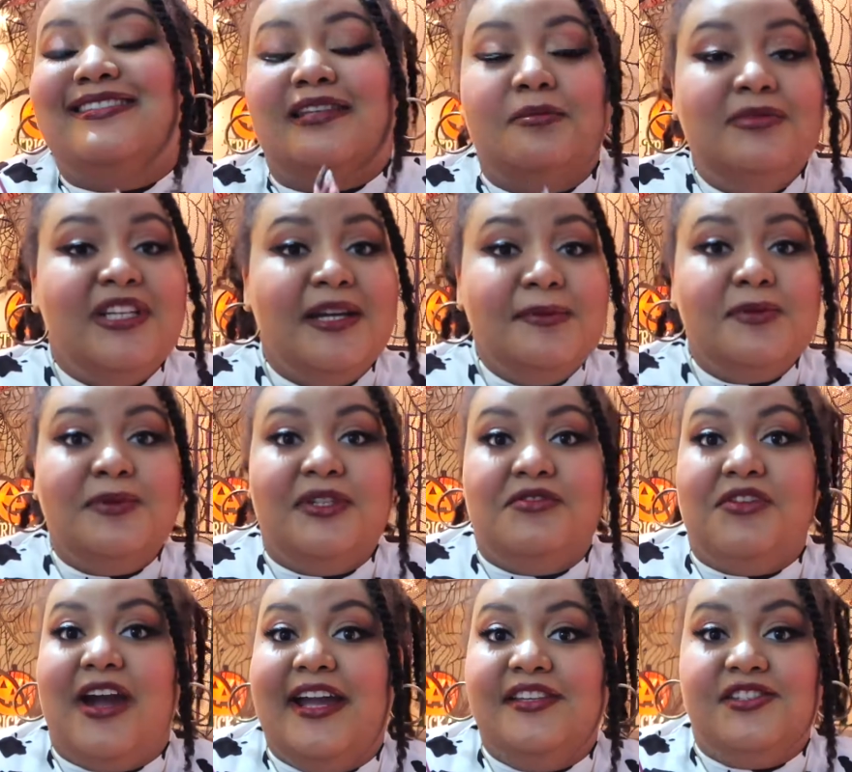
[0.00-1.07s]
Sometimes
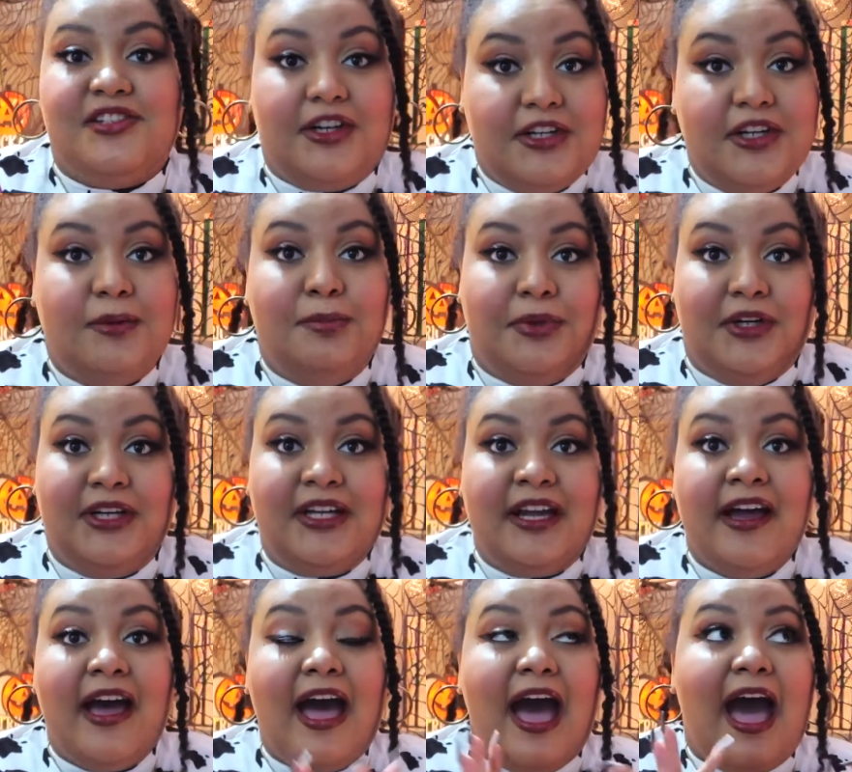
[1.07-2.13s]
whenever I start a book,
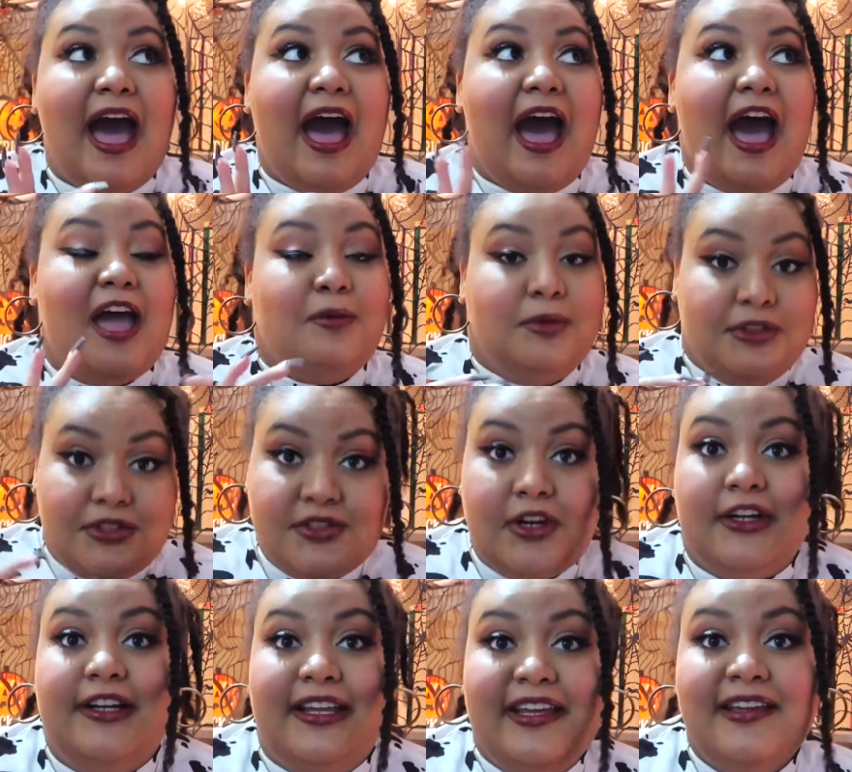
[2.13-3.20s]
I will
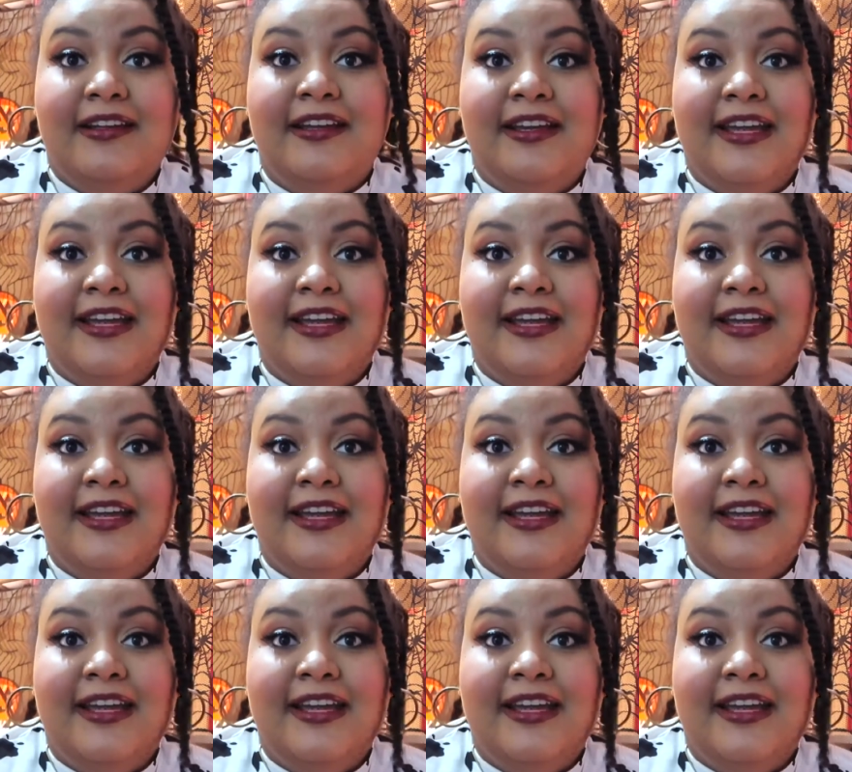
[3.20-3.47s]
start it